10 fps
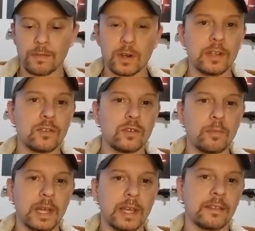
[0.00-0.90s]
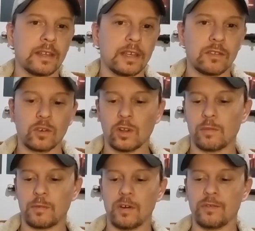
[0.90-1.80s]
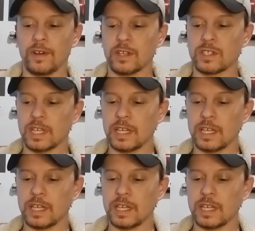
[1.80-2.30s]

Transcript: 32 blade and color profiles